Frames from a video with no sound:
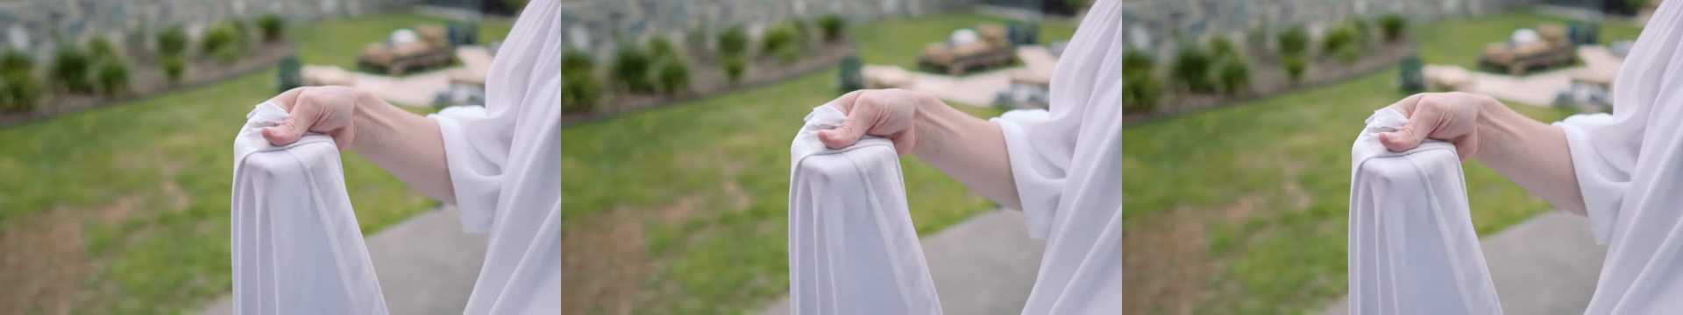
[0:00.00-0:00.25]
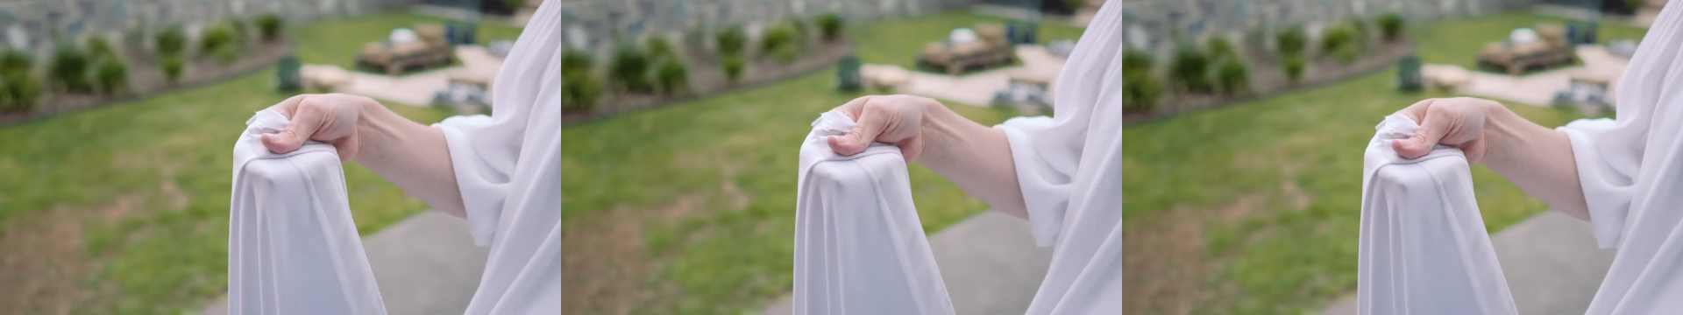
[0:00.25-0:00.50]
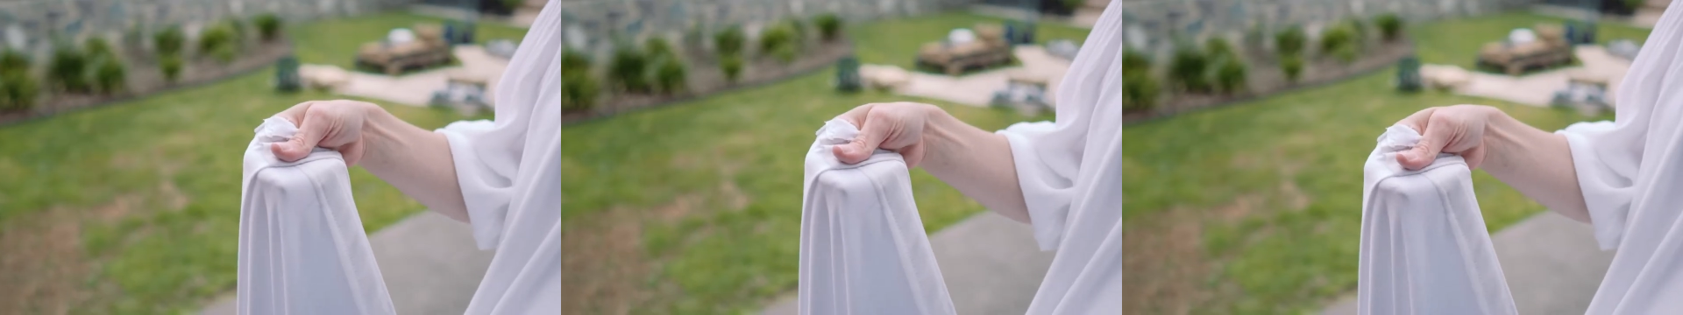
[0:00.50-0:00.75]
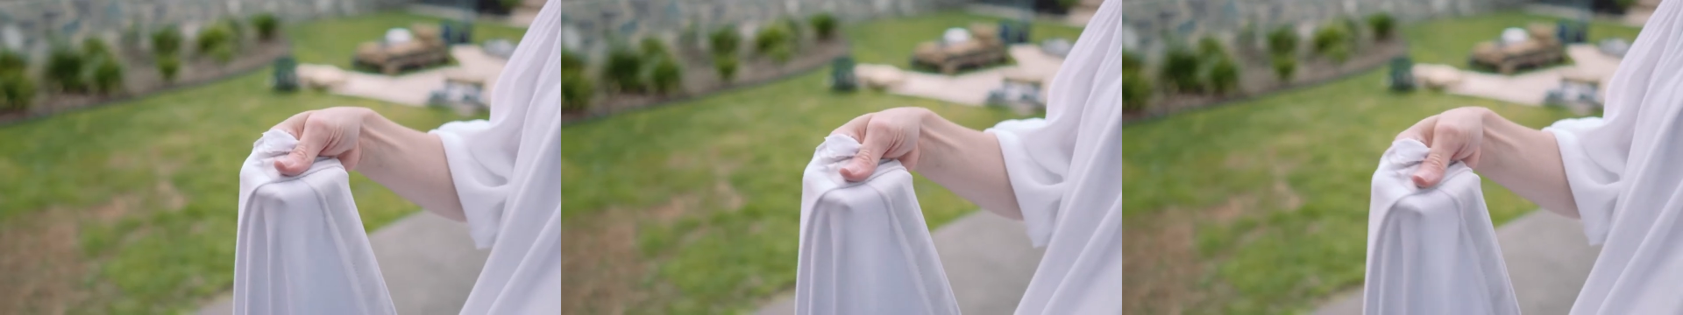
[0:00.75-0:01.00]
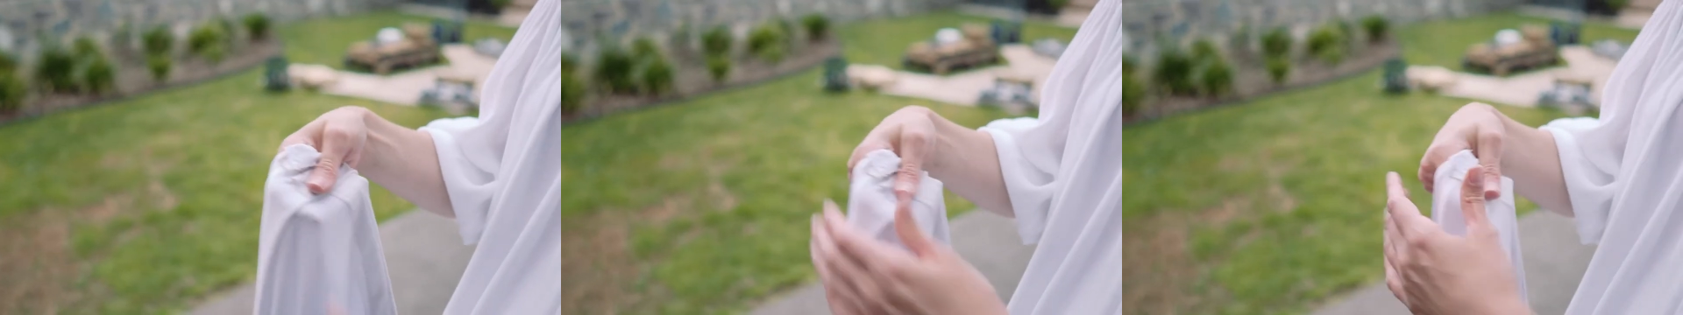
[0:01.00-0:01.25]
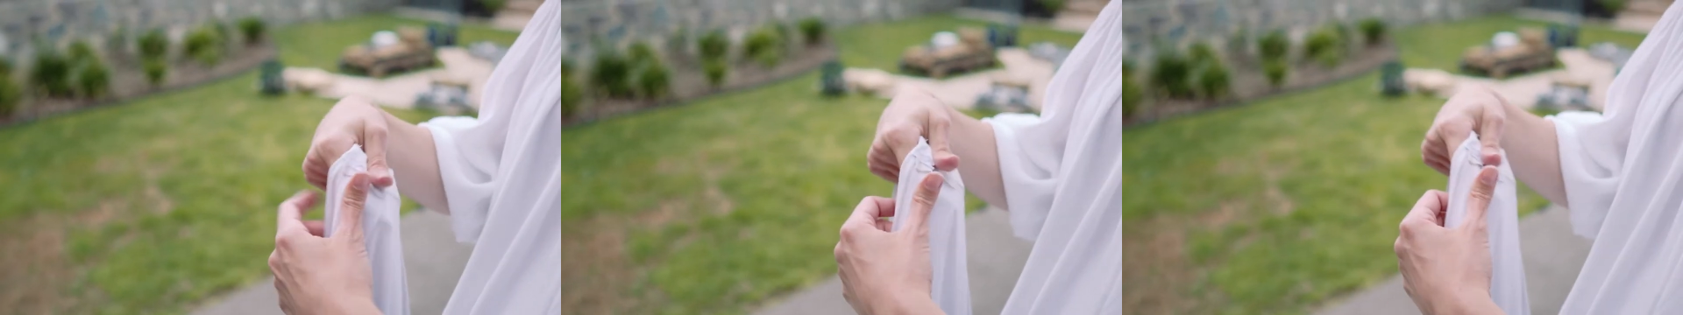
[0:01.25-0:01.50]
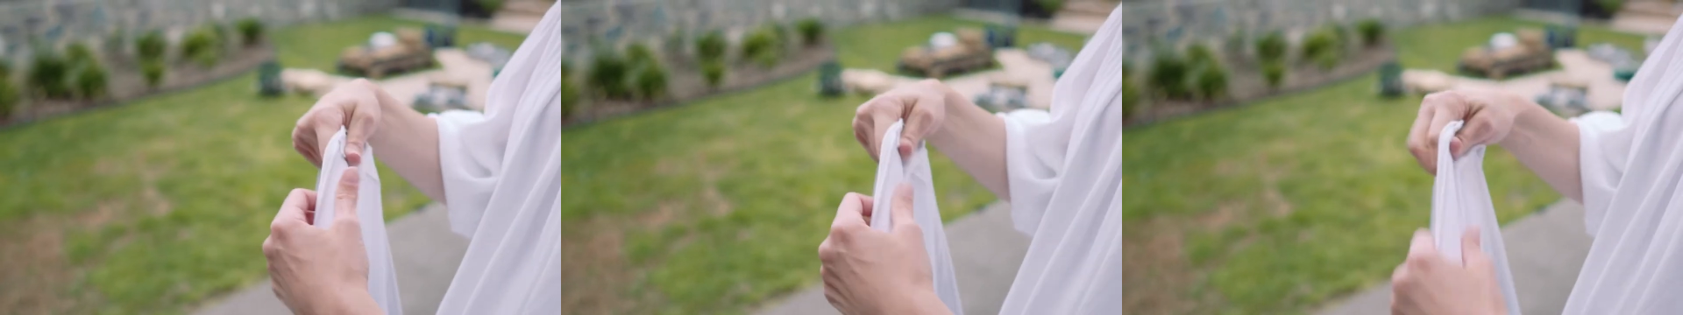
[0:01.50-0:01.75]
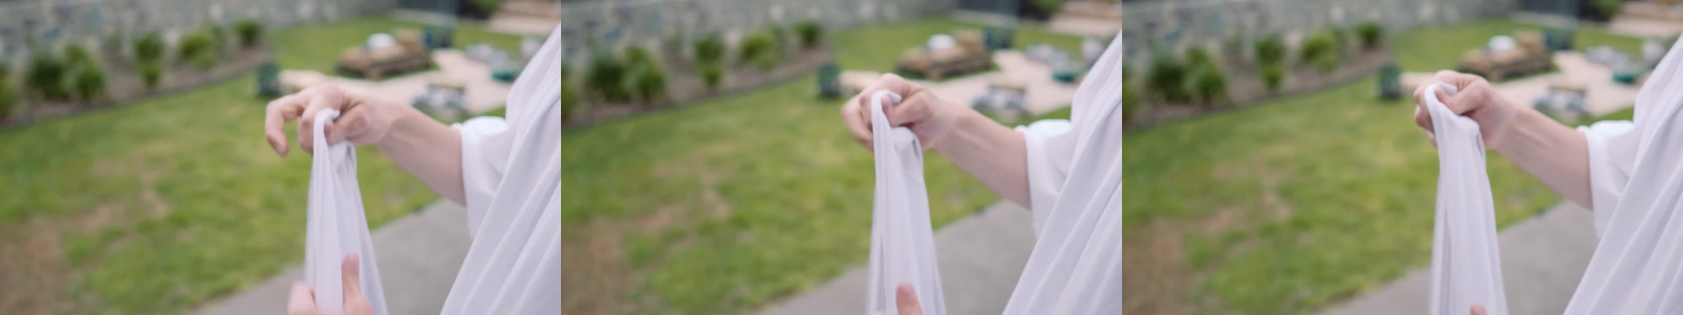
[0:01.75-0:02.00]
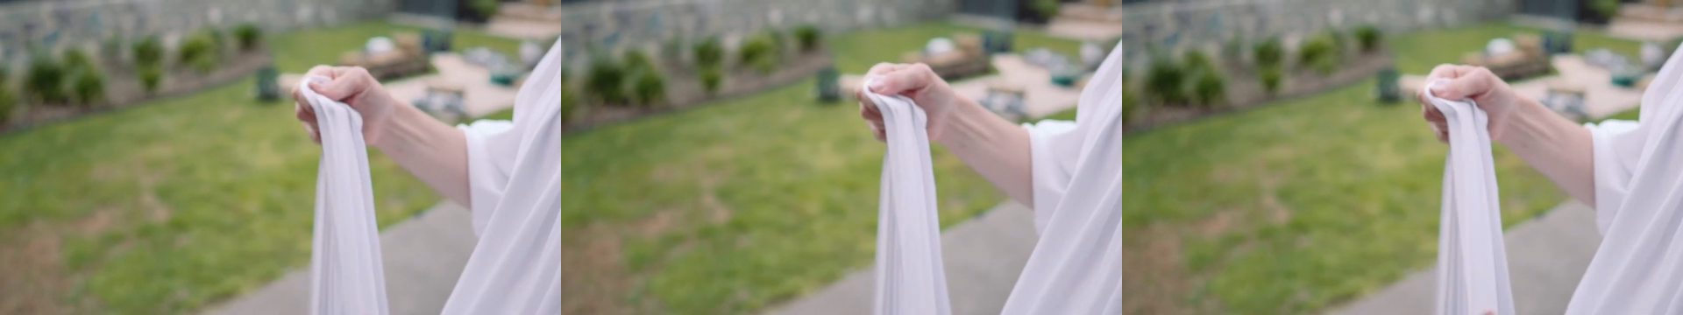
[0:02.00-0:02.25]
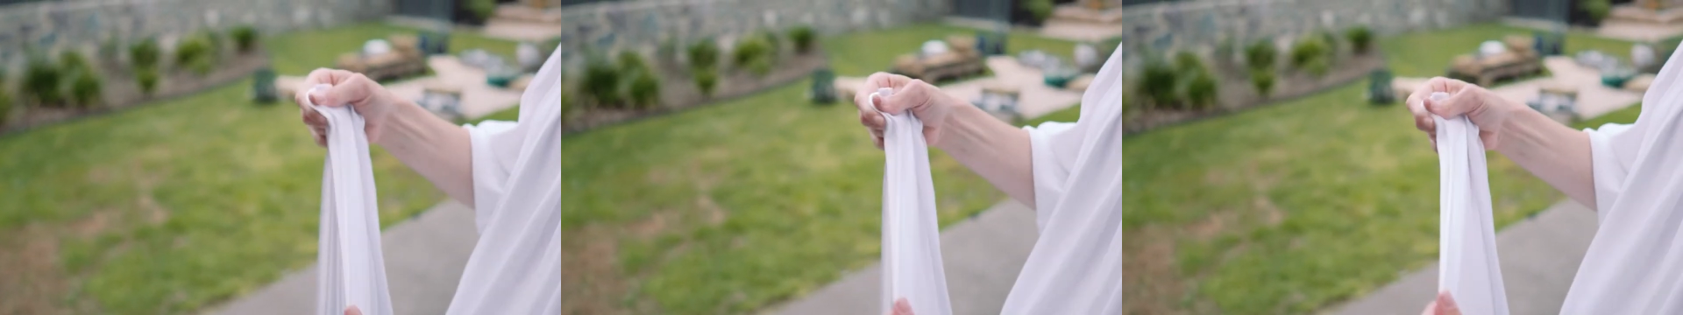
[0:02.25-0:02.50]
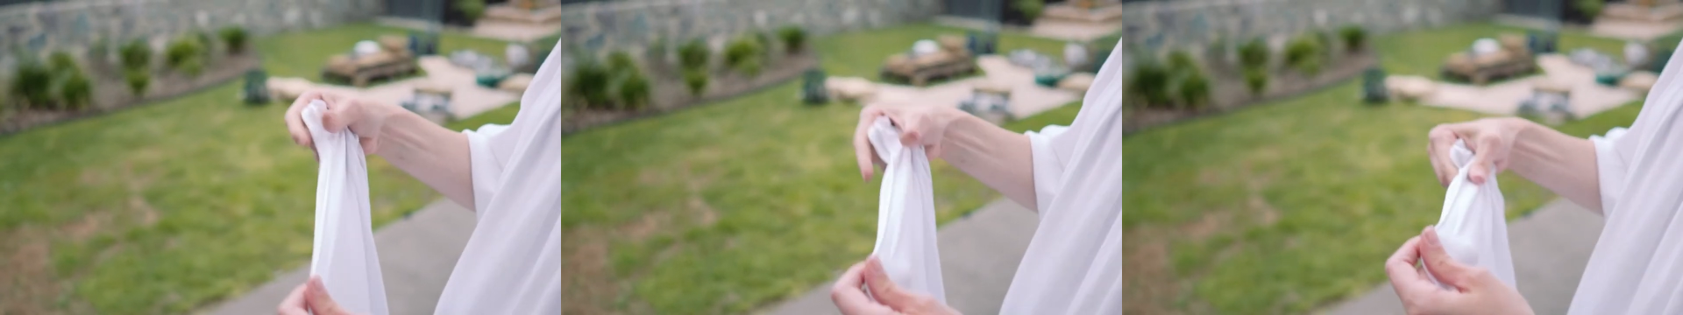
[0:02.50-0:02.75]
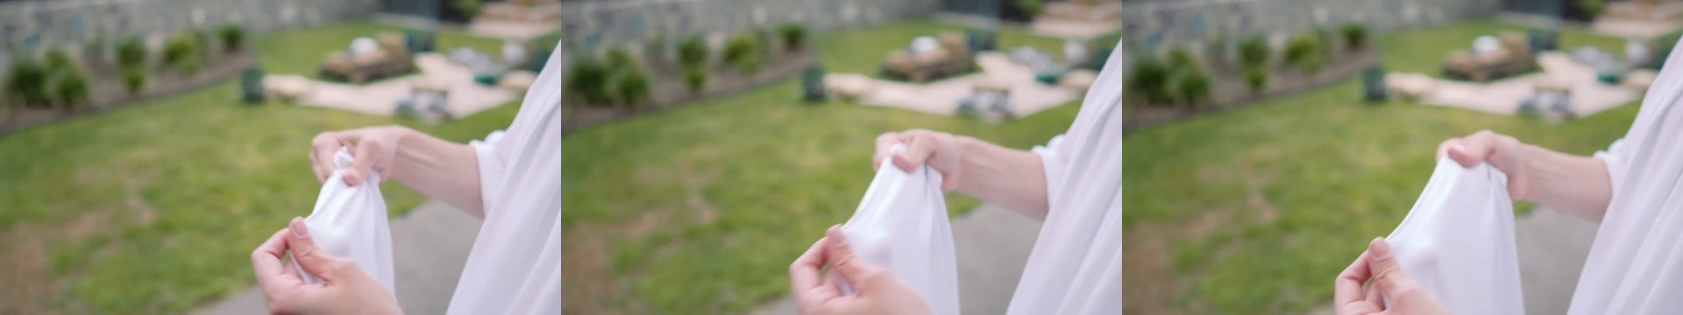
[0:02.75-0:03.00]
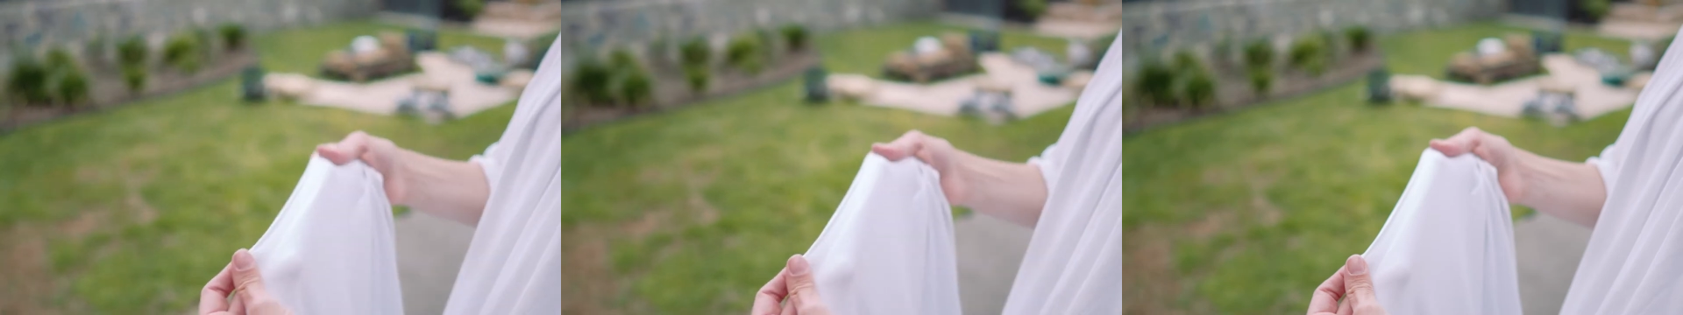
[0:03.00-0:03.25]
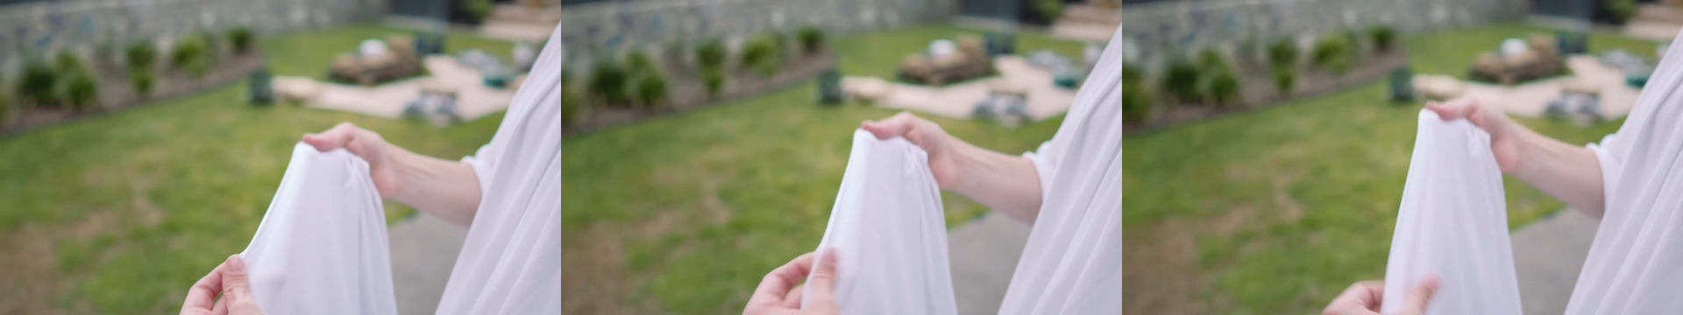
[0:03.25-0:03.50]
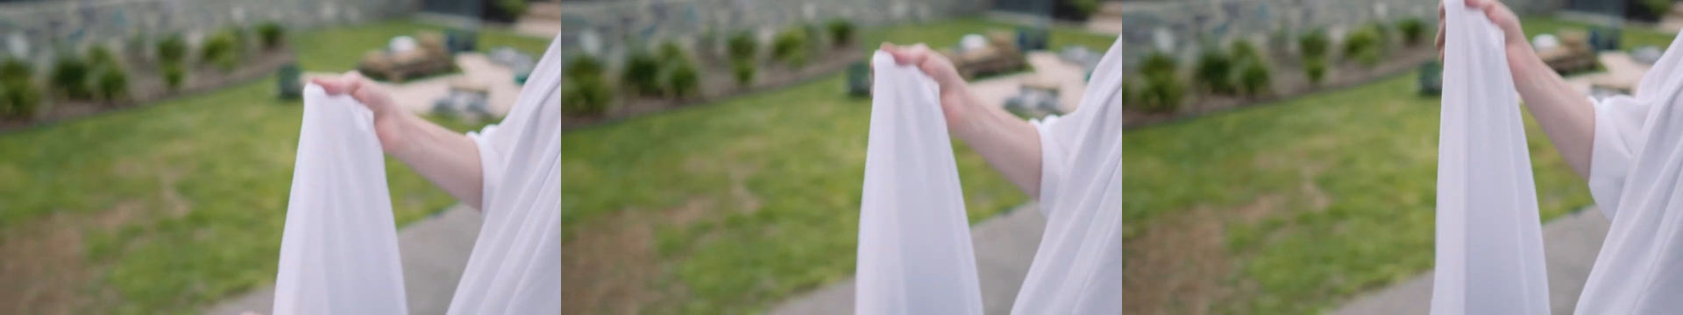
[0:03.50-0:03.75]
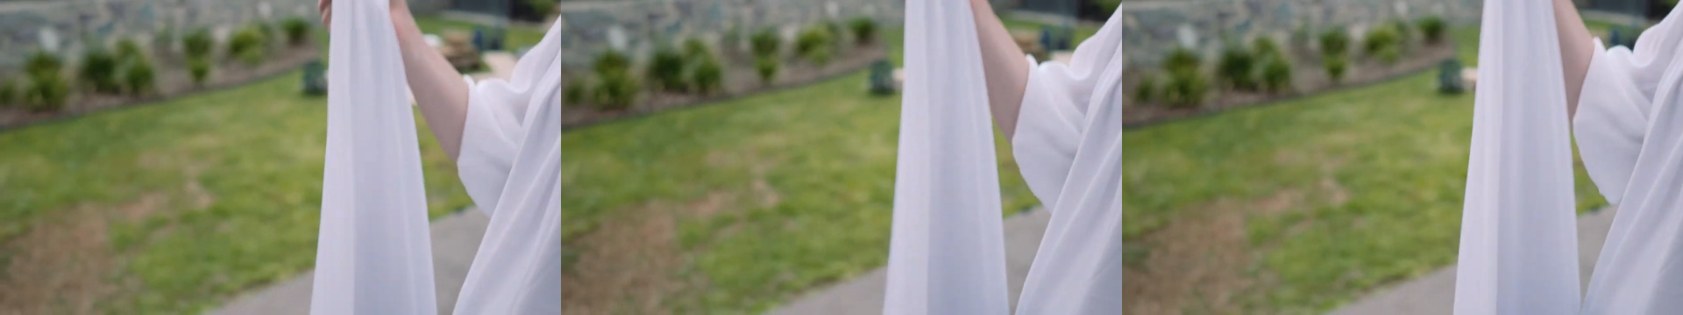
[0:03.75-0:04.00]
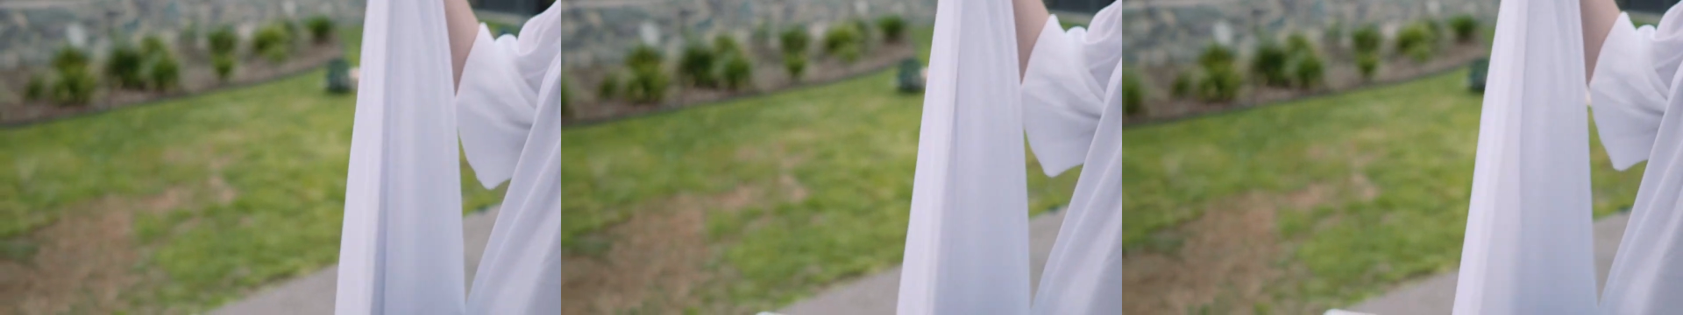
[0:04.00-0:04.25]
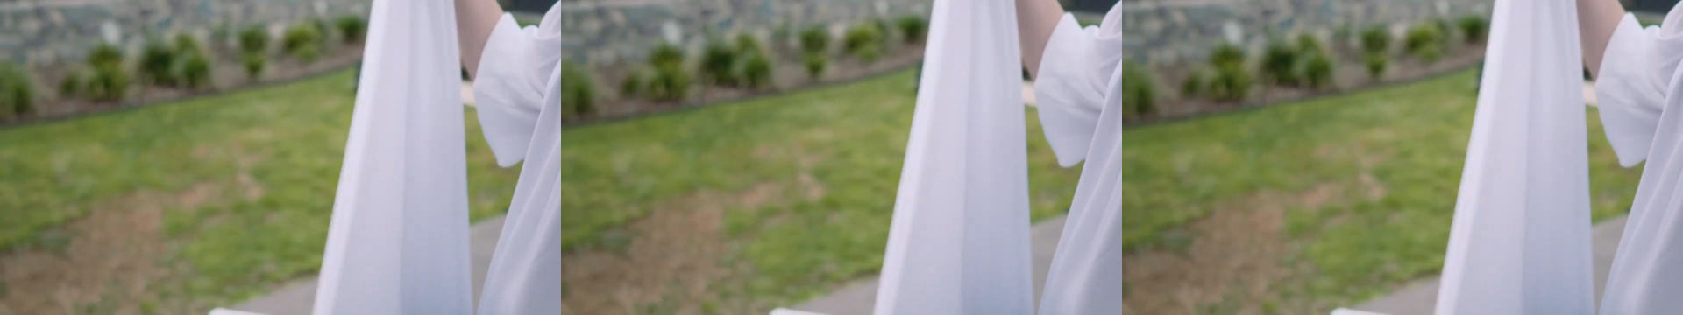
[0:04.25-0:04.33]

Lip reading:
[unreadable: no face in view]